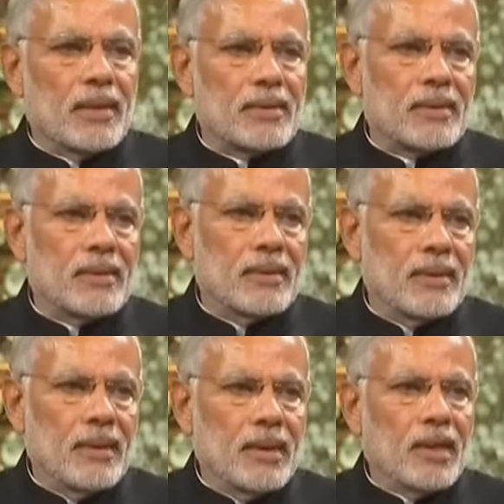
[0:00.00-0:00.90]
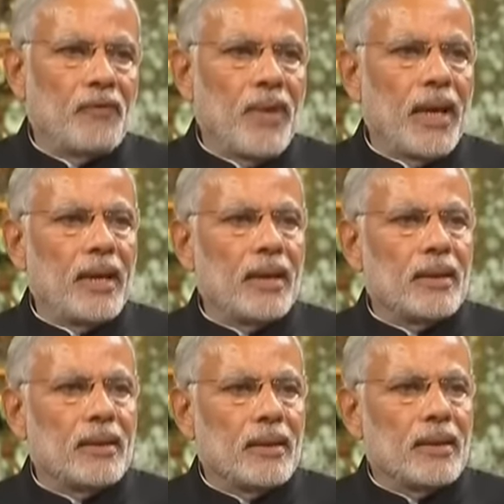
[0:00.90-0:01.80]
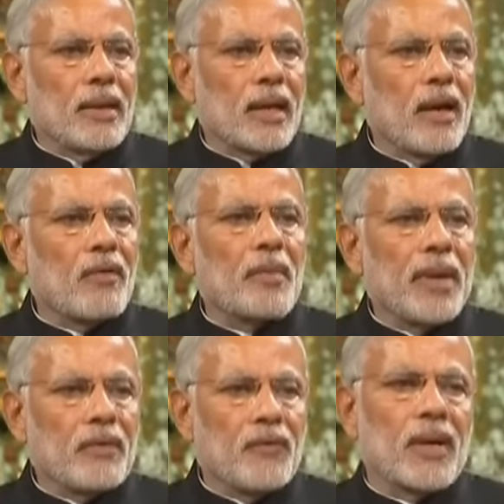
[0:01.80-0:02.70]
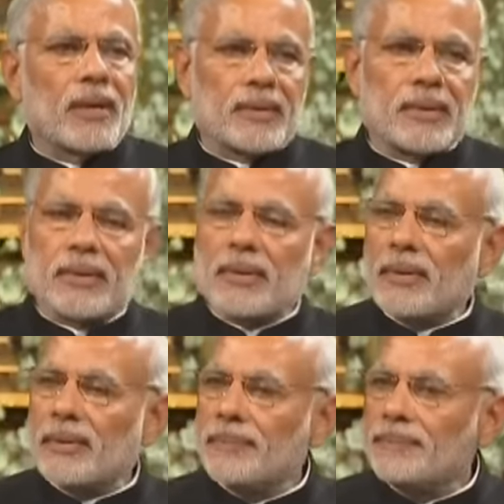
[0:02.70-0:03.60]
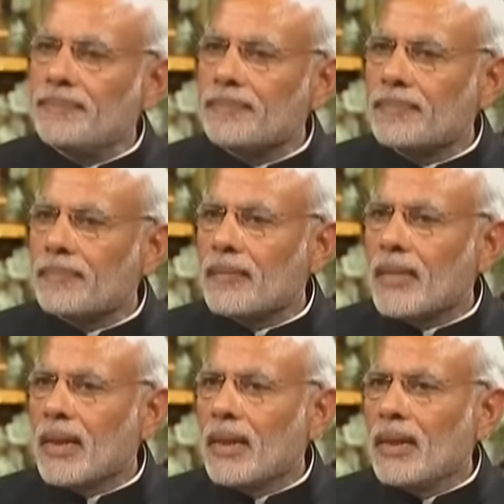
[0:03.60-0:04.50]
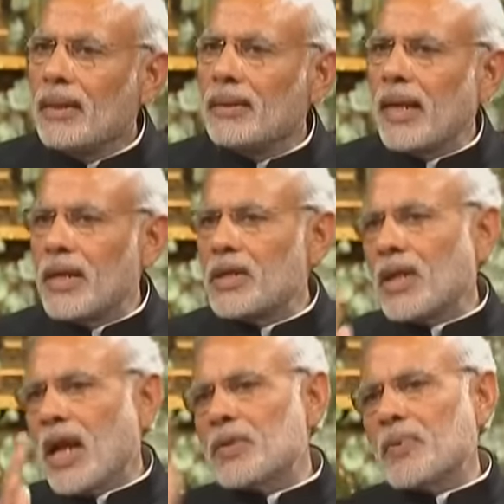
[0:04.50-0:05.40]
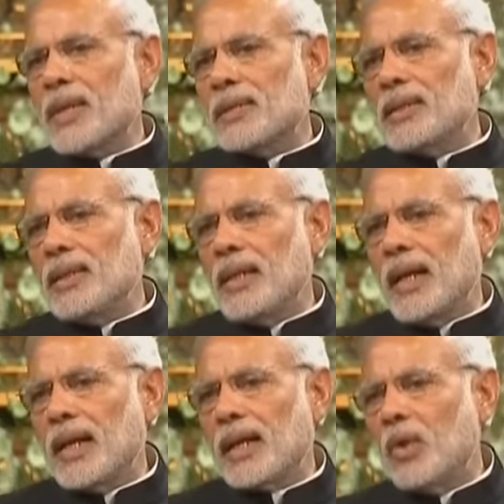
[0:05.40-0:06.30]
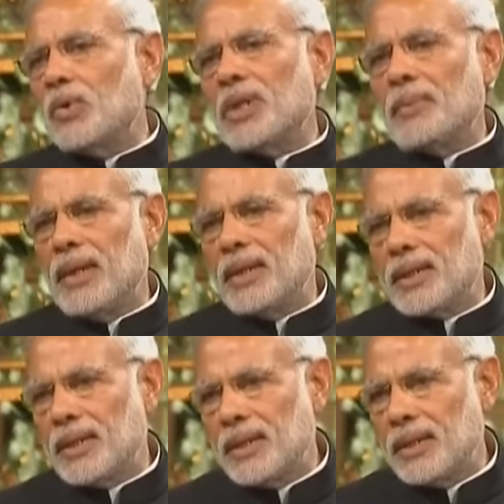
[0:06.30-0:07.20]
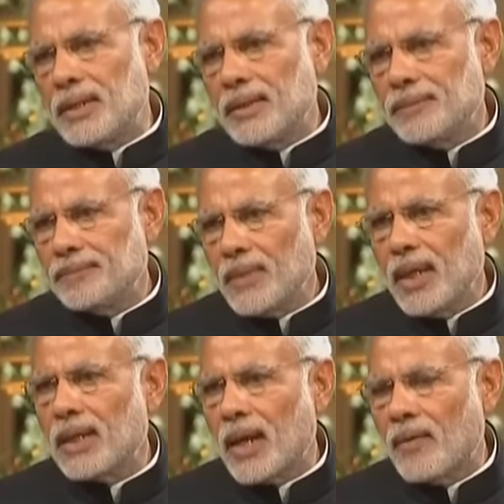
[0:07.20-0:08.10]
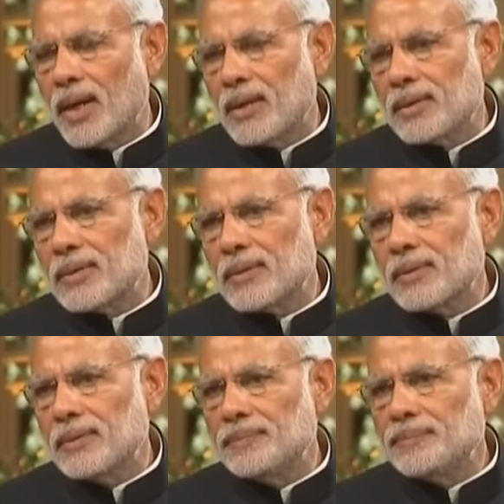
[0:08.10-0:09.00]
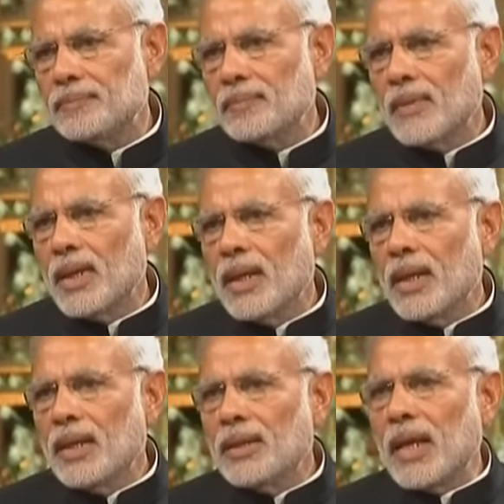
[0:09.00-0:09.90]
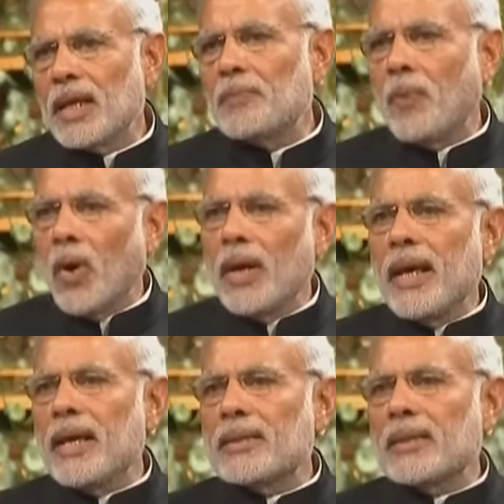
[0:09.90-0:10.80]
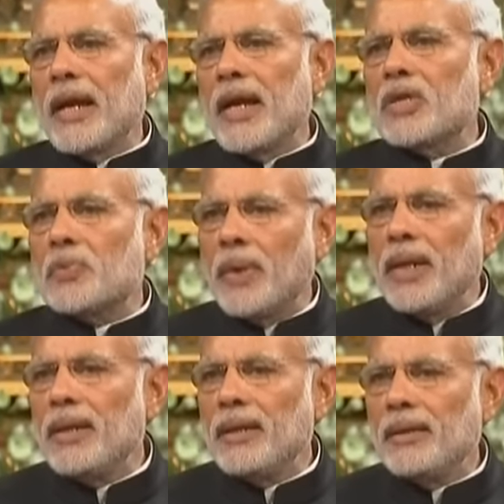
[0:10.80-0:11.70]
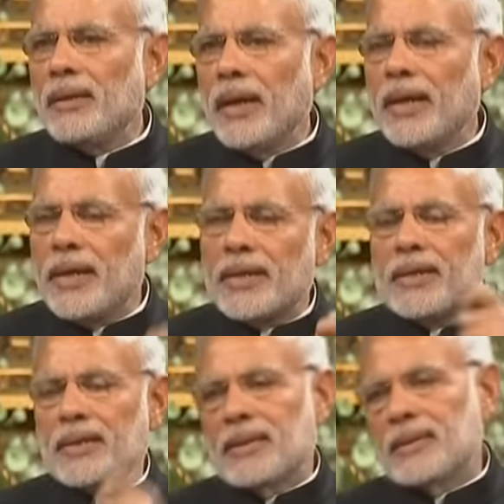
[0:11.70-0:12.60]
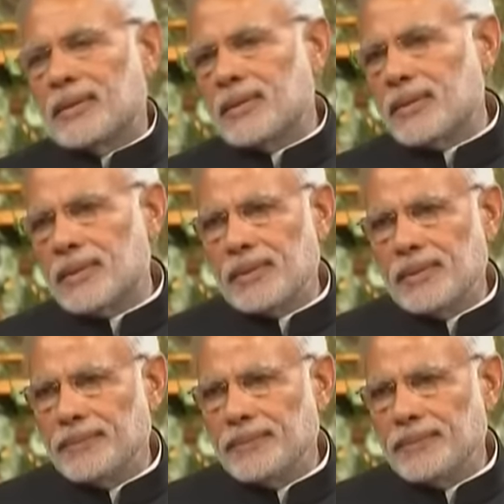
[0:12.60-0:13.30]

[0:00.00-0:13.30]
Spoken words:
us, the way the government works. There is transparency and accountability in governance. There is boldness and speed in decisions.